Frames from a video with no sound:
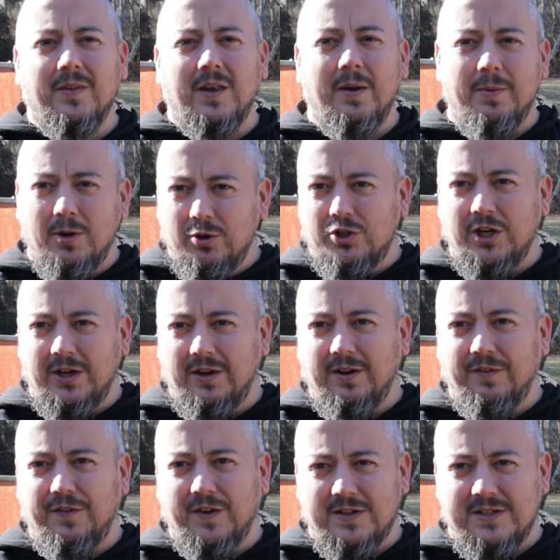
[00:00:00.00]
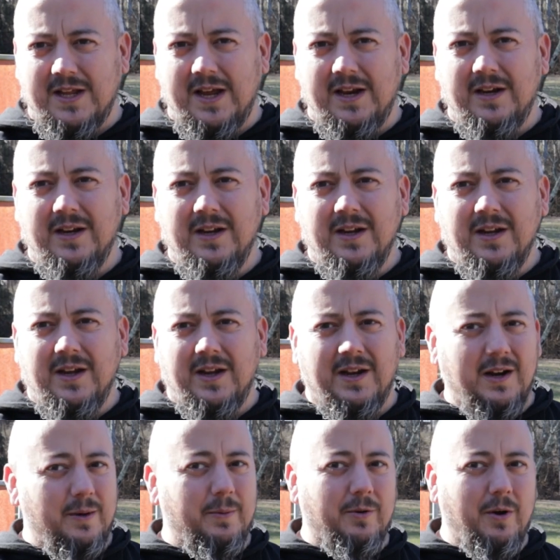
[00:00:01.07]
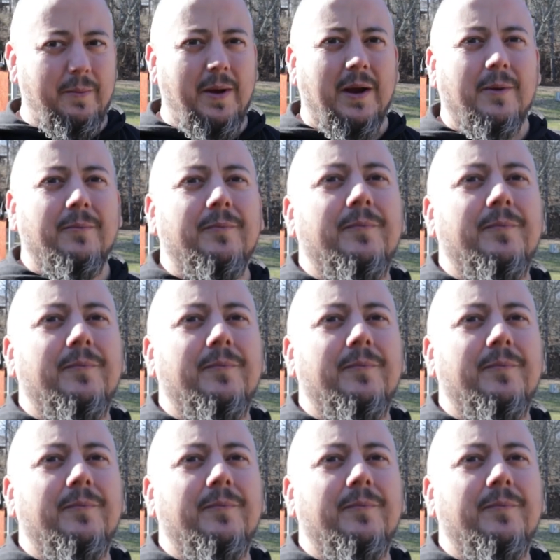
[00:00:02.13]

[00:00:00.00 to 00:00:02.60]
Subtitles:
let me go fix that, and I'll be right back.